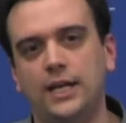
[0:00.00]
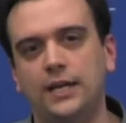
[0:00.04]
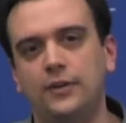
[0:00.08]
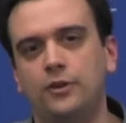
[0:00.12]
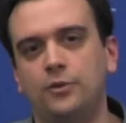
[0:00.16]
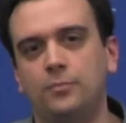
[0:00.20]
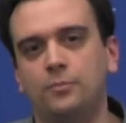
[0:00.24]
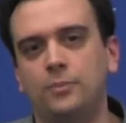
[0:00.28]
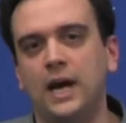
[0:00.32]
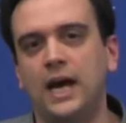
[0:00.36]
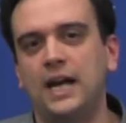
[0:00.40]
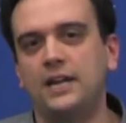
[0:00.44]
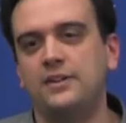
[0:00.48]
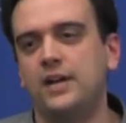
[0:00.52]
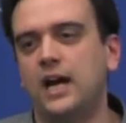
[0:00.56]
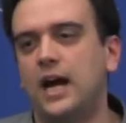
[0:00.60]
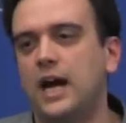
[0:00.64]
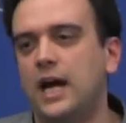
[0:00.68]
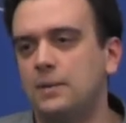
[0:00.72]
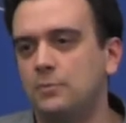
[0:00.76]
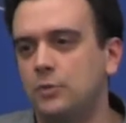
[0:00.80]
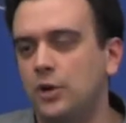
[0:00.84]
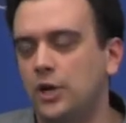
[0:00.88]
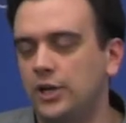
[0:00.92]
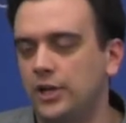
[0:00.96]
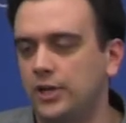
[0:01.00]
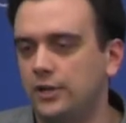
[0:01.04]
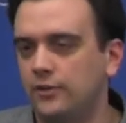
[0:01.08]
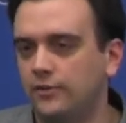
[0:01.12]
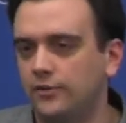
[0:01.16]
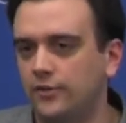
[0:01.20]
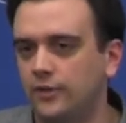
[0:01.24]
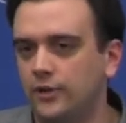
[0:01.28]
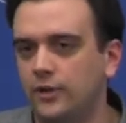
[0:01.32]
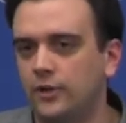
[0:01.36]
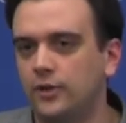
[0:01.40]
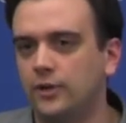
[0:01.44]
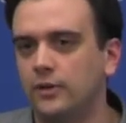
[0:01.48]
either buy time on
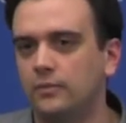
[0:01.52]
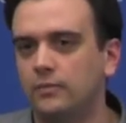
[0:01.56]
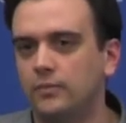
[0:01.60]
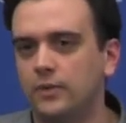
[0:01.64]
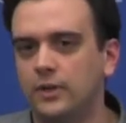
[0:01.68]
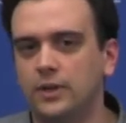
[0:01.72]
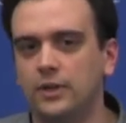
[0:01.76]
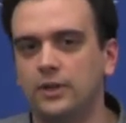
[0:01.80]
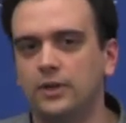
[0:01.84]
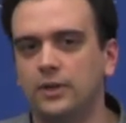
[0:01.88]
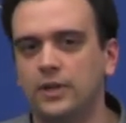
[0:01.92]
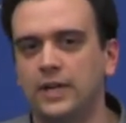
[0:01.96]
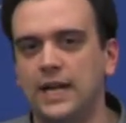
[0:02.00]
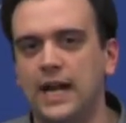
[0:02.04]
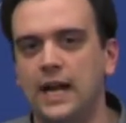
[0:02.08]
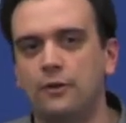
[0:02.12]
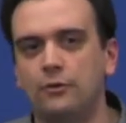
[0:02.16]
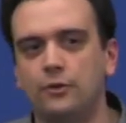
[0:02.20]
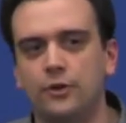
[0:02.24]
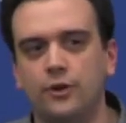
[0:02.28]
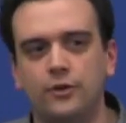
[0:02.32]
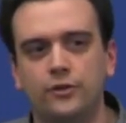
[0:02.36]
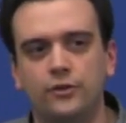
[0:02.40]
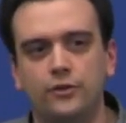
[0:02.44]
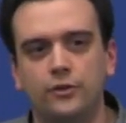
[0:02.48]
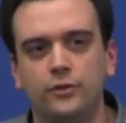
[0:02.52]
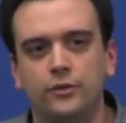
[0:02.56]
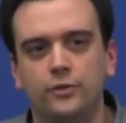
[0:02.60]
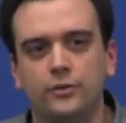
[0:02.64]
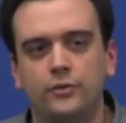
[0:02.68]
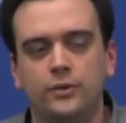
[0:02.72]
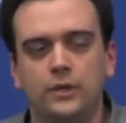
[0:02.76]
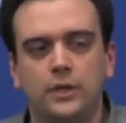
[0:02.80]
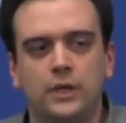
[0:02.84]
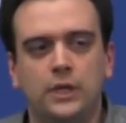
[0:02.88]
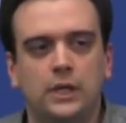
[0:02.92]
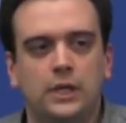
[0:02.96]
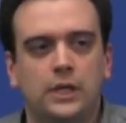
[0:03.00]
it for an hour or two.
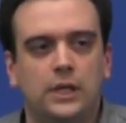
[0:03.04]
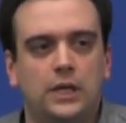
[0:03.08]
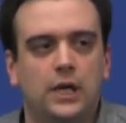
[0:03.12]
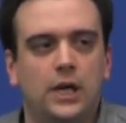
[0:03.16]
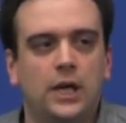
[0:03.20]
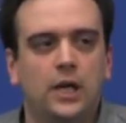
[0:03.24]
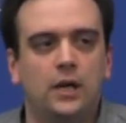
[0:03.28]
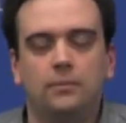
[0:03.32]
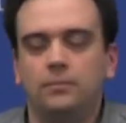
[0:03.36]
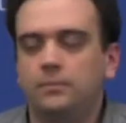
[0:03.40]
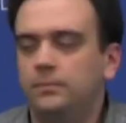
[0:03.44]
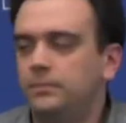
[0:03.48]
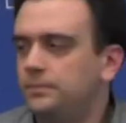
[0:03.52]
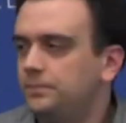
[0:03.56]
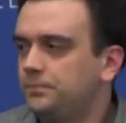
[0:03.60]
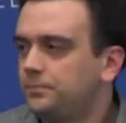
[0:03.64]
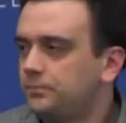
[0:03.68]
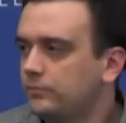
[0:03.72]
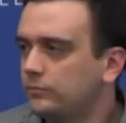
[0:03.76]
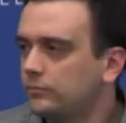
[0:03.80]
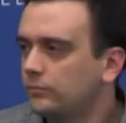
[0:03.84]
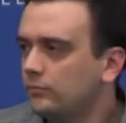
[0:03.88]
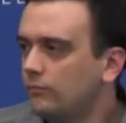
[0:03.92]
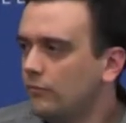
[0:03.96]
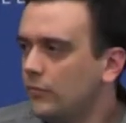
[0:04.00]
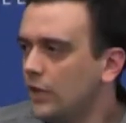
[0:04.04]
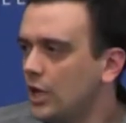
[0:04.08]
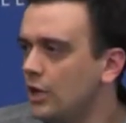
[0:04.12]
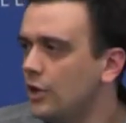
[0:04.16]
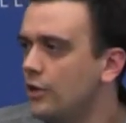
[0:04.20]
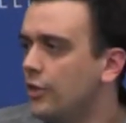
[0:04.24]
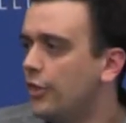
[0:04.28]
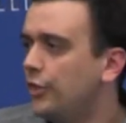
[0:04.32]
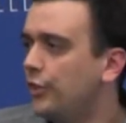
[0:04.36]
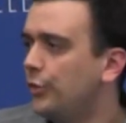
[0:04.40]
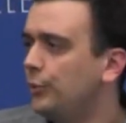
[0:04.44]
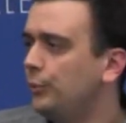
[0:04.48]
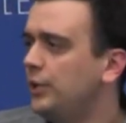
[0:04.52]
What's that called again?
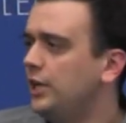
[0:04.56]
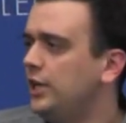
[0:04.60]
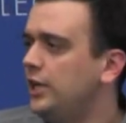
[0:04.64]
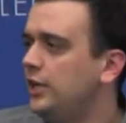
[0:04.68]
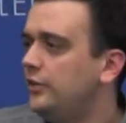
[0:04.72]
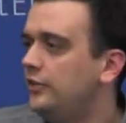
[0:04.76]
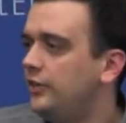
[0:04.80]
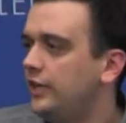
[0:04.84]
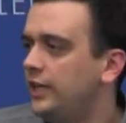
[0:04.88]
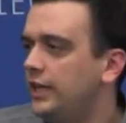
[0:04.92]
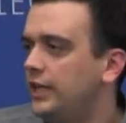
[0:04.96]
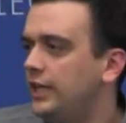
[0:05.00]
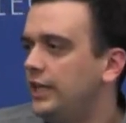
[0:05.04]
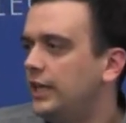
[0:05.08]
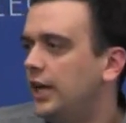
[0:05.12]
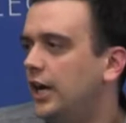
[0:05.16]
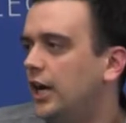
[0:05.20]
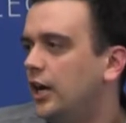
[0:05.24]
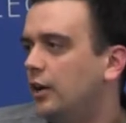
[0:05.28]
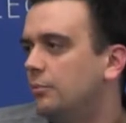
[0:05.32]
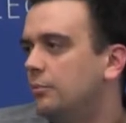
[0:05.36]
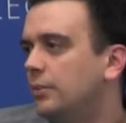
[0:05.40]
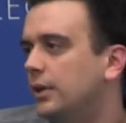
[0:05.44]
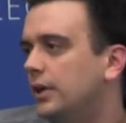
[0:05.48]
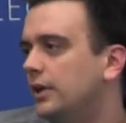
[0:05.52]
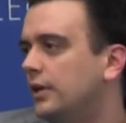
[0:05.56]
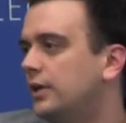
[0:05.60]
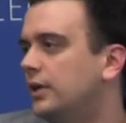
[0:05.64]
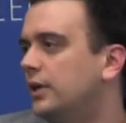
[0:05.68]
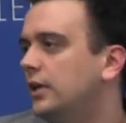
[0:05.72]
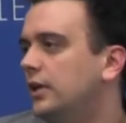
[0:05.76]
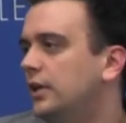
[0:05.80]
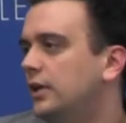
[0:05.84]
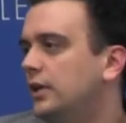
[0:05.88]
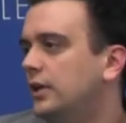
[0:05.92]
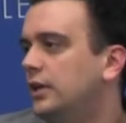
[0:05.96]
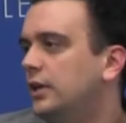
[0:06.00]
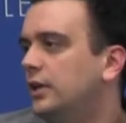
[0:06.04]
3D
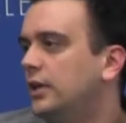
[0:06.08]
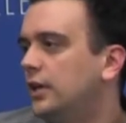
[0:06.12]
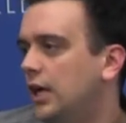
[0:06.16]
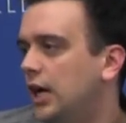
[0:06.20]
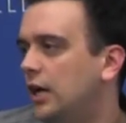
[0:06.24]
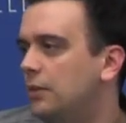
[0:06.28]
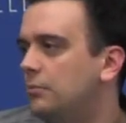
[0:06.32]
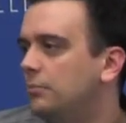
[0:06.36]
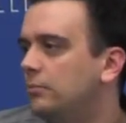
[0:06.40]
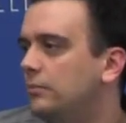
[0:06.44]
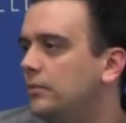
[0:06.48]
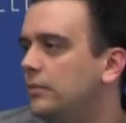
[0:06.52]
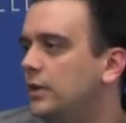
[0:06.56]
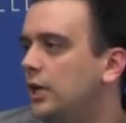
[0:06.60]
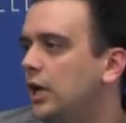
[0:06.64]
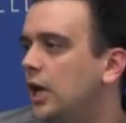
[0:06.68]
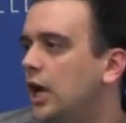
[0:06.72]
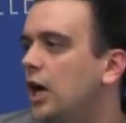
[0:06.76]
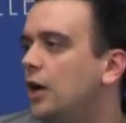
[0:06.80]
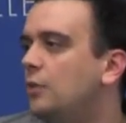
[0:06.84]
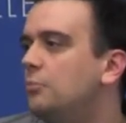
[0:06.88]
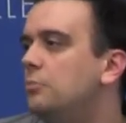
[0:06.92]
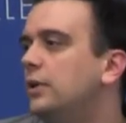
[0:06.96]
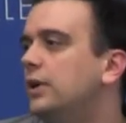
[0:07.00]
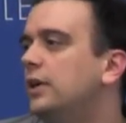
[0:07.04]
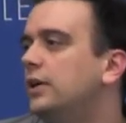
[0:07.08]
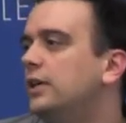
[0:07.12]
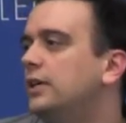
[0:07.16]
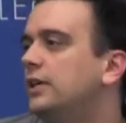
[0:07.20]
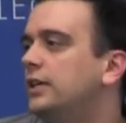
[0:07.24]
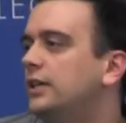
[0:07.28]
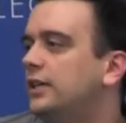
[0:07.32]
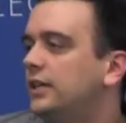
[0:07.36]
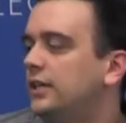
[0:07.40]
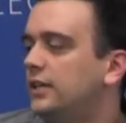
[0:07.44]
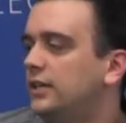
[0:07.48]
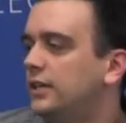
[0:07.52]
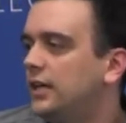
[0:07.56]
Hub. 3D Hub.
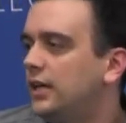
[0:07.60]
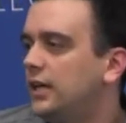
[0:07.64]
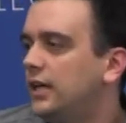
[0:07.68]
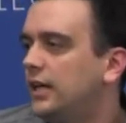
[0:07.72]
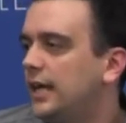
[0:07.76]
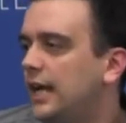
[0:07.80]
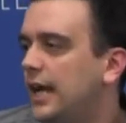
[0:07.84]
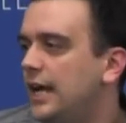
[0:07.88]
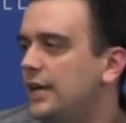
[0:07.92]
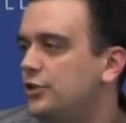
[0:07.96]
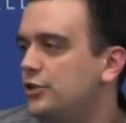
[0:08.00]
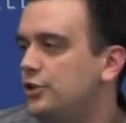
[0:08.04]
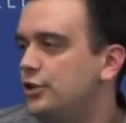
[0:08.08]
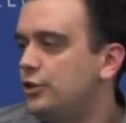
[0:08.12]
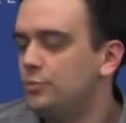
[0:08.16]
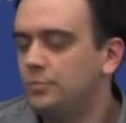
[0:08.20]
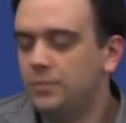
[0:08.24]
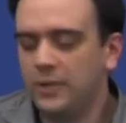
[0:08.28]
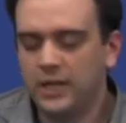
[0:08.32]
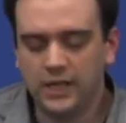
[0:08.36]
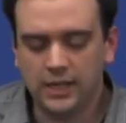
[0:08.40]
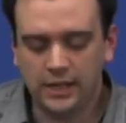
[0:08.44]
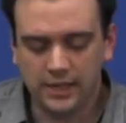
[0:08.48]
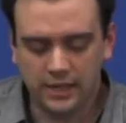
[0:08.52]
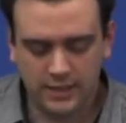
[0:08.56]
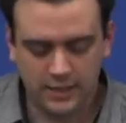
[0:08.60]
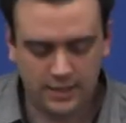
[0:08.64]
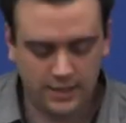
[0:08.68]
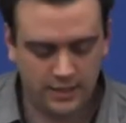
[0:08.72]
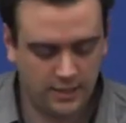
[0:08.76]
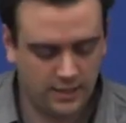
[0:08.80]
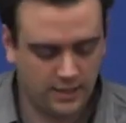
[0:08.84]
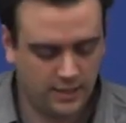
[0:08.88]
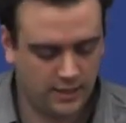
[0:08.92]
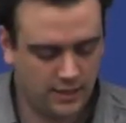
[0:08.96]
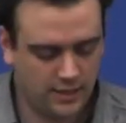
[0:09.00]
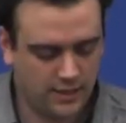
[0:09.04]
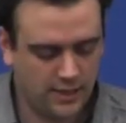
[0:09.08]
H-U-B.
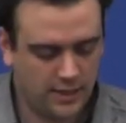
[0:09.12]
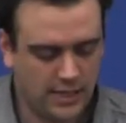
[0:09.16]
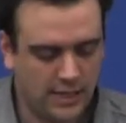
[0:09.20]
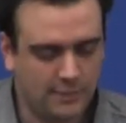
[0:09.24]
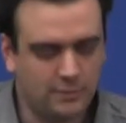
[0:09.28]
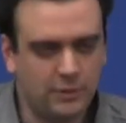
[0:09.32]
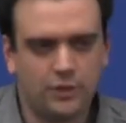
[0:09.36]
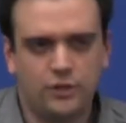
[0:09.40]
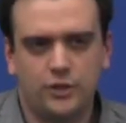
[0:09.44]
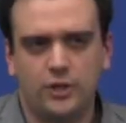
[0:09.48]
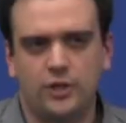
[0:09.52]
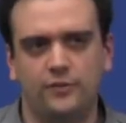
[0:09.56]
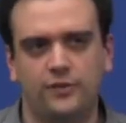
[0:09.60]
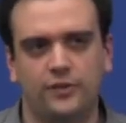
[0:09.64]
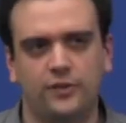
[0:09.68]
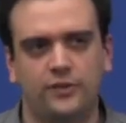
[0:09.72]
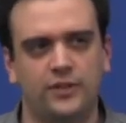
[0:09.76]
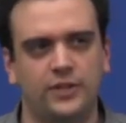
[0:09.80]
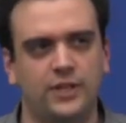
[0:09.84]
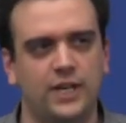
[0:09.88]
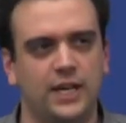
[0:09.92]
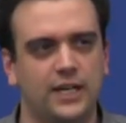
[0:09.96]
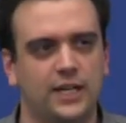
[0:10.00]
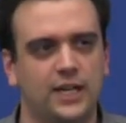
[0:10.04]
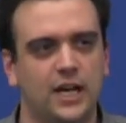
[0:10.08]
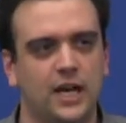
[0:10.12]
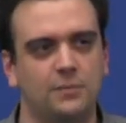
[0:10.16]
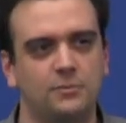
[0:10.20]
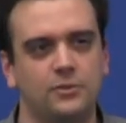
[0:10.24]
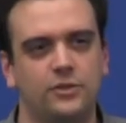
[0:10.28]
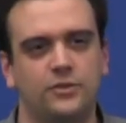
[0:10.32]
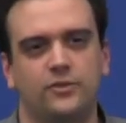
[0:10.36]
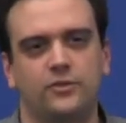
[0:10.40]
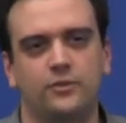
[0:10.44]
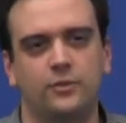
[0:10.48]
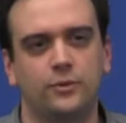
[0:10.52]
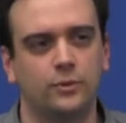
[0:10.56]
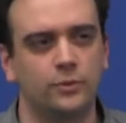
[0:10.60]
I'm not sure if it's a .com,
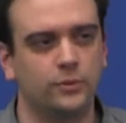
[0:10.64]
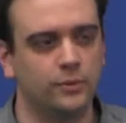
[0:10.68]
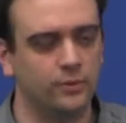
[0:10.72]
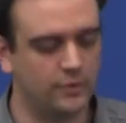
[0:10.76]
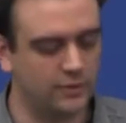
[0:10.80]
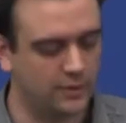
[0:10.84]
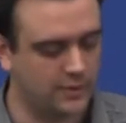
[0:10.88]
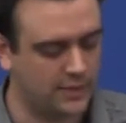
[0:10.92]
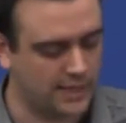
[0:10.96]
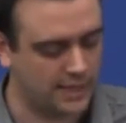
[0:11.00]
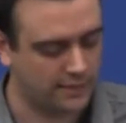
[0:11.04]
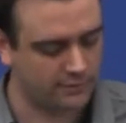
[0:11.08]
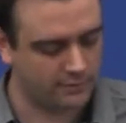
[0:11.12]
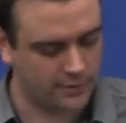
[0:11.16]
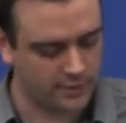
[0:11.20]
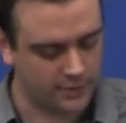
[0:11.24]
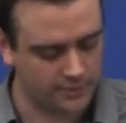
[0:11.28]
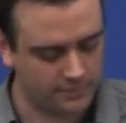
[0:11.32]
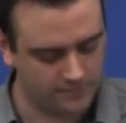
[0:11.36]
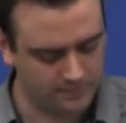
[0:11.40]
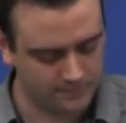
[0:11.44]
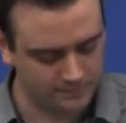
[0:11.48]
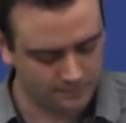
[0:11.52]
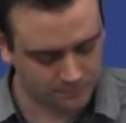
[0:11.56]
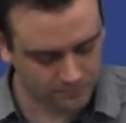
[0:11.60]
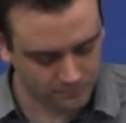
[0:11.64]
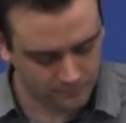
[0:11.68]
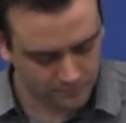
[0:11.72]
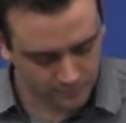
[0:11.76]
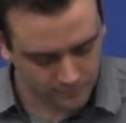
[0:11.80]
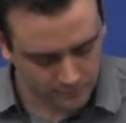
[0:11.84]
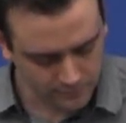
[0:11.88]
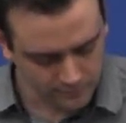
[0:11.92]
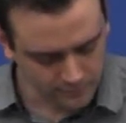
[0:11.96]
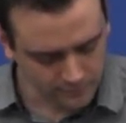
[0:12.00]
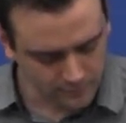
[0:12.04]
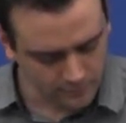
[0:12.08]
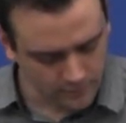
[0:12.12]
just Google that one.
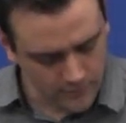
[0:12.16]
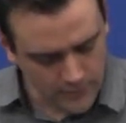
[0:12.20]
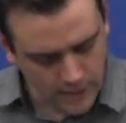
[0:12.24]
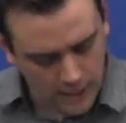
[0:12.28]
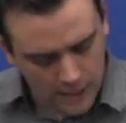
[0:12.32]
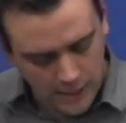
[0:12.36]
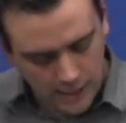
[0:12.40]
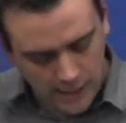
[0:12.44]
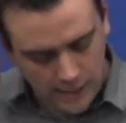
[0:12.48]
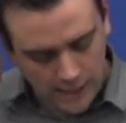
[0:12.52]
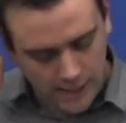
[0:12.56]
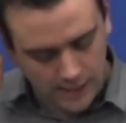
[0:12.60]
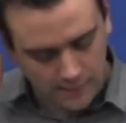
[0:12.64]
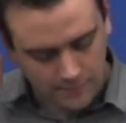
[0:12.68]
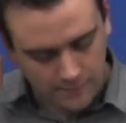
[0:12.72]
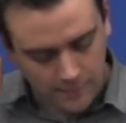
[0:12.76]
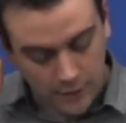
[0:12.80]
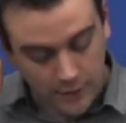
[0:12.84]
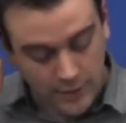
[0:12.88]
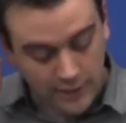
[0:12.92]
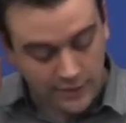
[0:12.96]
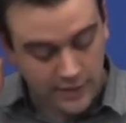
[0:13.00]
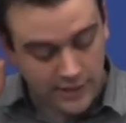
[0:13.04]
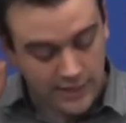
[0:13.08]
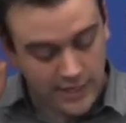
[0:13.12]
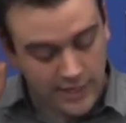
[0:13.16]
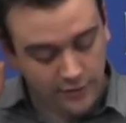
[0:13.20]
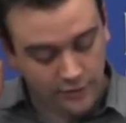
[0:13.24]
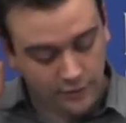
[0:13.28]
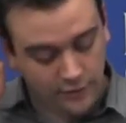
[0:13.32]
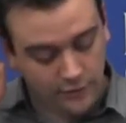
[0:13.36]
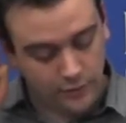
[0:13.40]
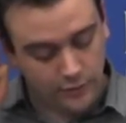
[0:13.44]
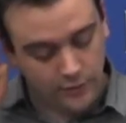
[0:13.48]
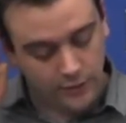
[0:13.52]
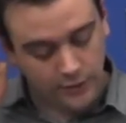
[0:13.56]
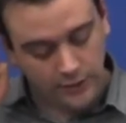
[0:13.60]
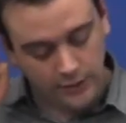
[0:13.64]
Okay, the
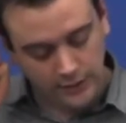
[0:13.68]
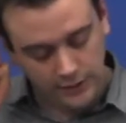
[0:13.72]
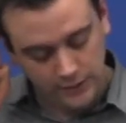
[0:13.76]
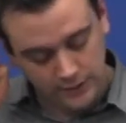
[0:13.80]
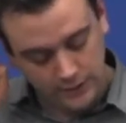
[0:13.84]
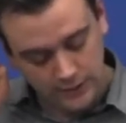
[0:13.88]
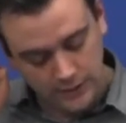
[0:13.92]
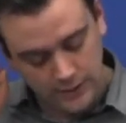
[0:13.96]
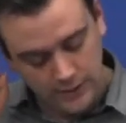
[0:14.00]
next tool